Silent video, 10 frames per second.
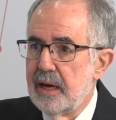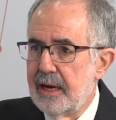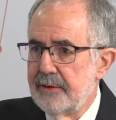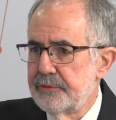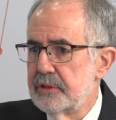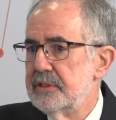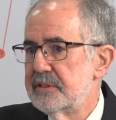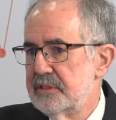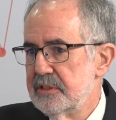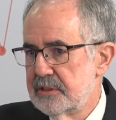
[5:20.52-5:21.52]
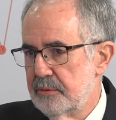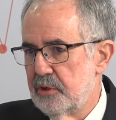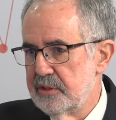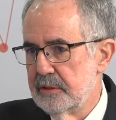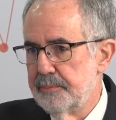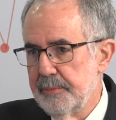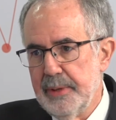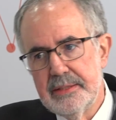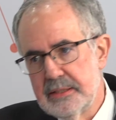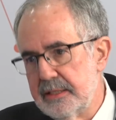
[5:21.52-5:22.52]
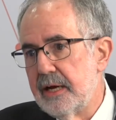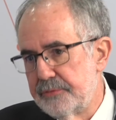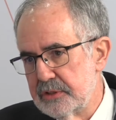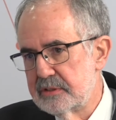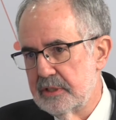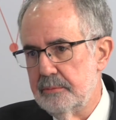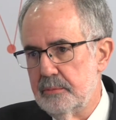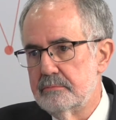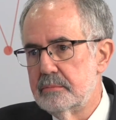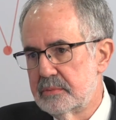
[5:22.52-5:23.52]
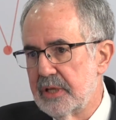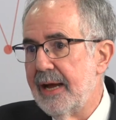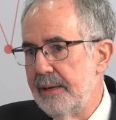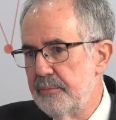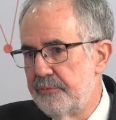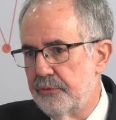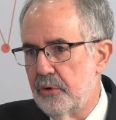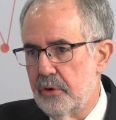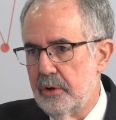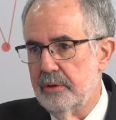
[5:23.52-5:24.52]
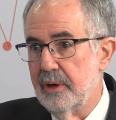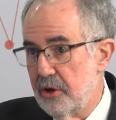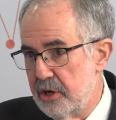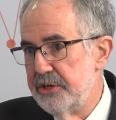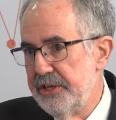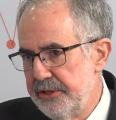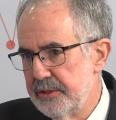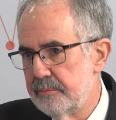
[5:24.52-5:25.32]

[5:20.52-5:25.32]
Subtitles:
After the system was implemented, and after some time for learning